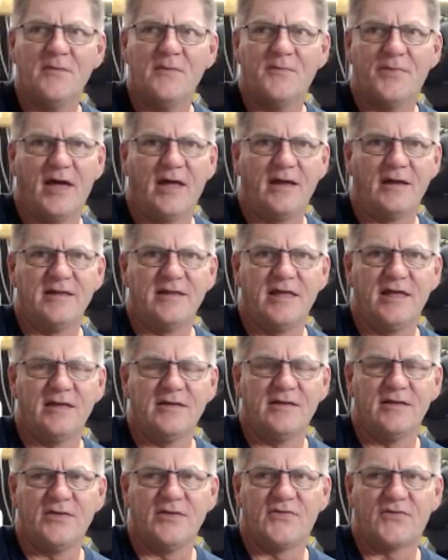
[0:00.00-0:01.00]
But
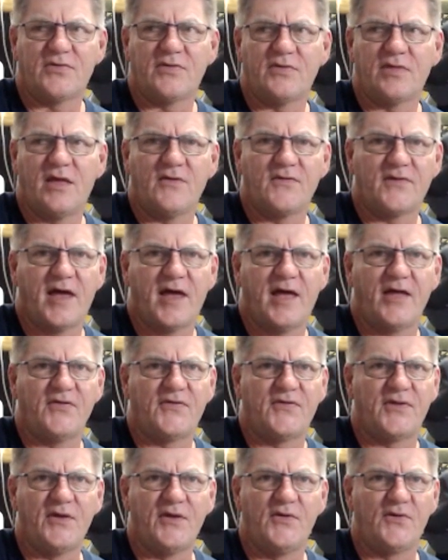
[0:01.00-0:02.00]
yeah, it's those
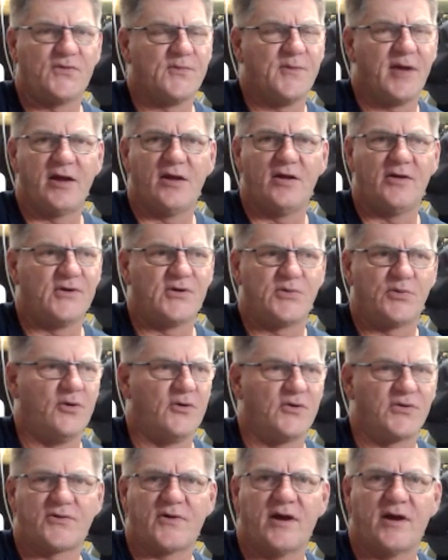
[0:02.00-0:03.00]
hard sells, mate. I just
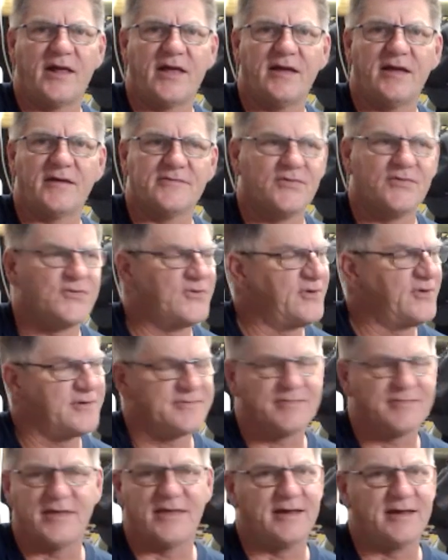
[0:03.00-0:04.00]
walk straight out. It's like,
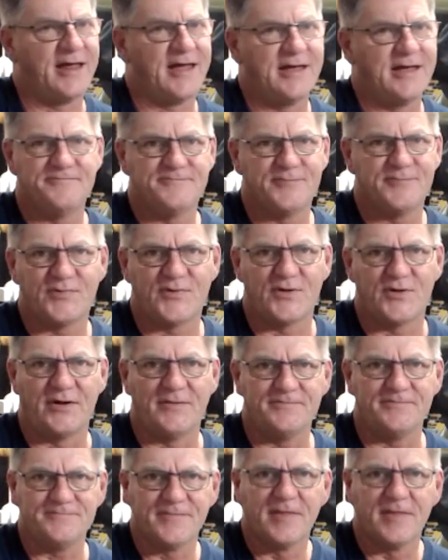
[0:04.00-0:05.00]
yeah, no,
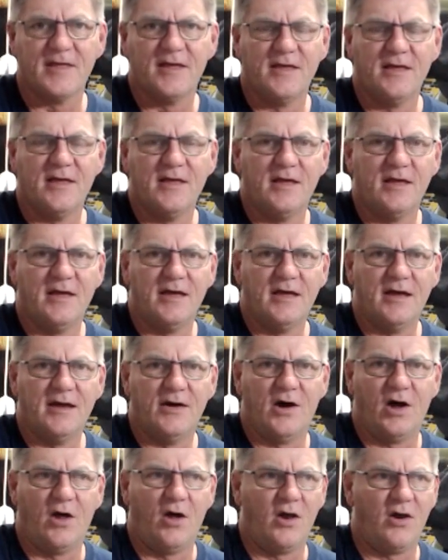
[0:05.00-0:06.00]
sorry.
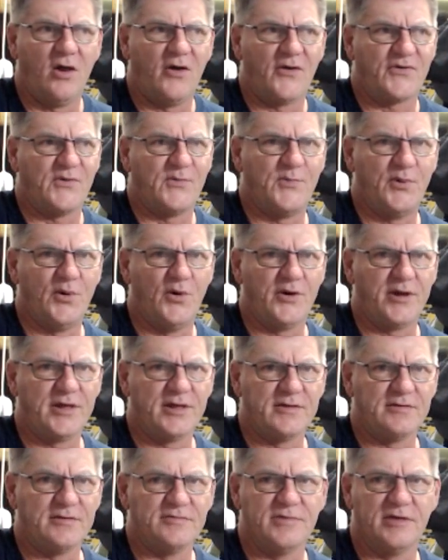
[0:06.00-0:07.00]
I like
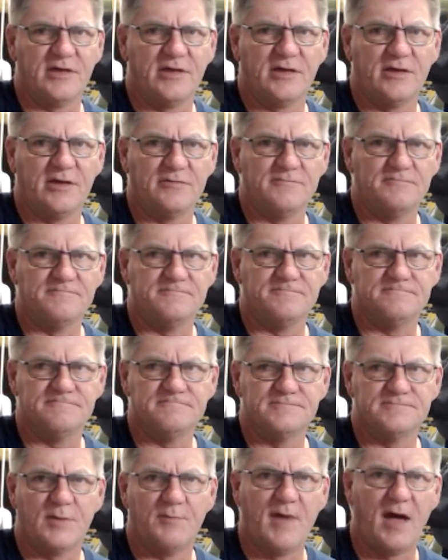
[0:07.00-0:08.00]
supporting the
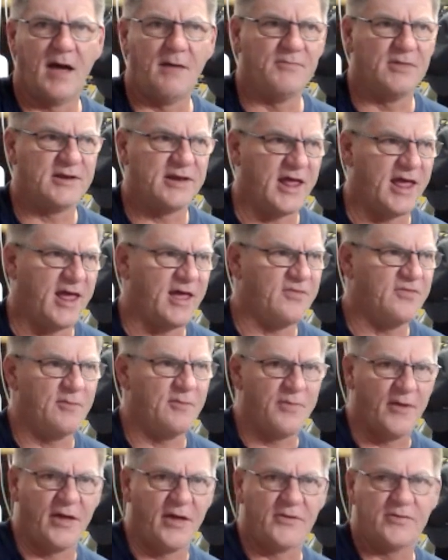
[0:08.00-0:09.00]
mum, the dad, the
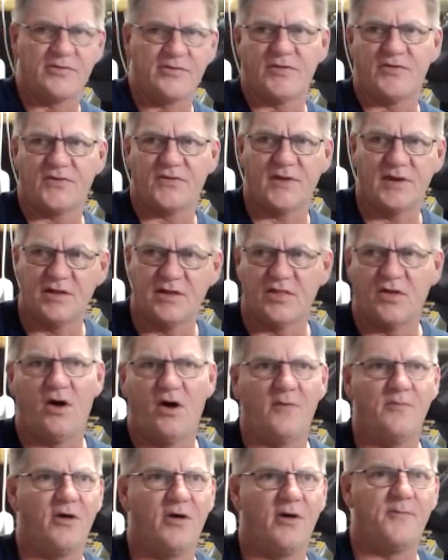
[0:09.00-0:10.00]
bloke that's into the
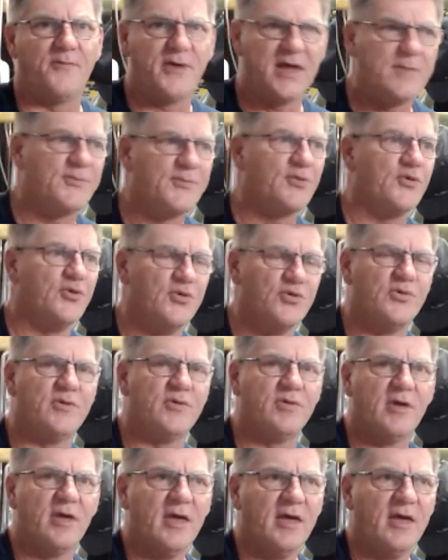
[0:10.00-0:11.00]
hop, like people who
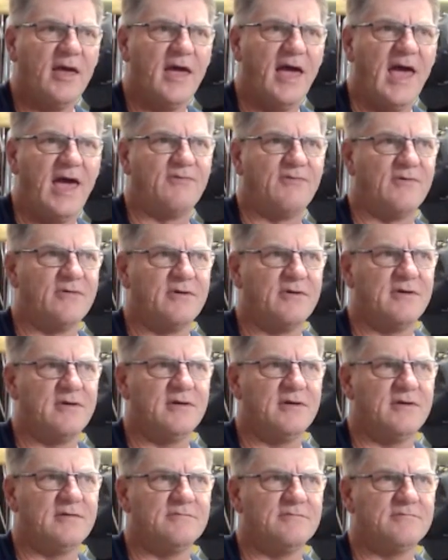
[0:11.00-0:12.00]
have a
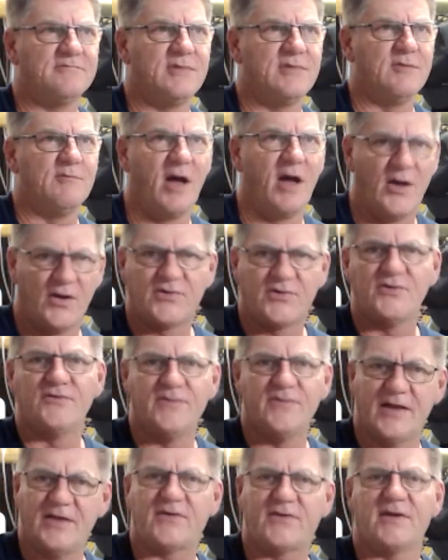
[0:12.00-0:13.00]
emotional
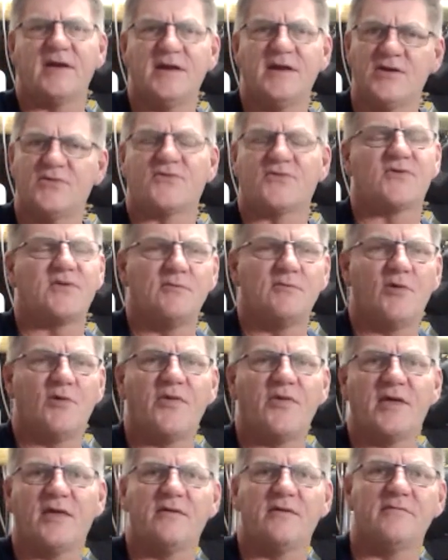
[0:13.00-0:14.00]
vested interest in
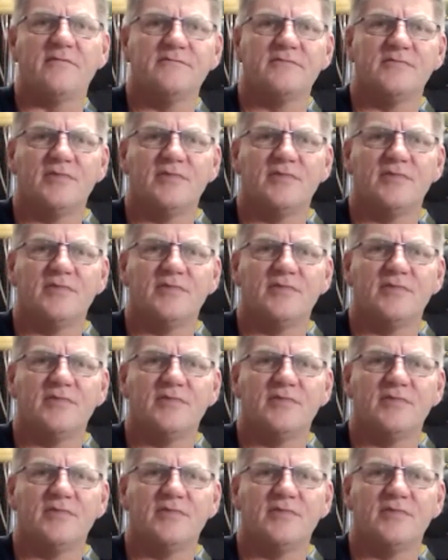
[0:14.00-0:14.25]
what the